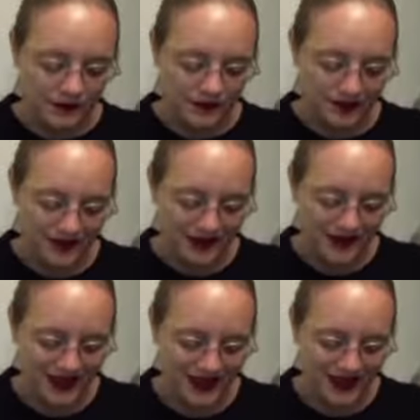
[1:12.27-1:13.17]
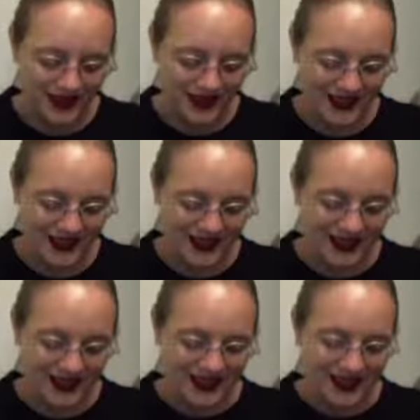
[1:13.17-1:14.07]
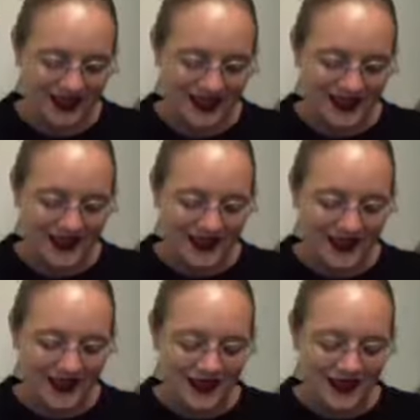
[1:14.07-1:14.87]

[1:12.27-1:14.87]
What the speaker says: Nothing is said.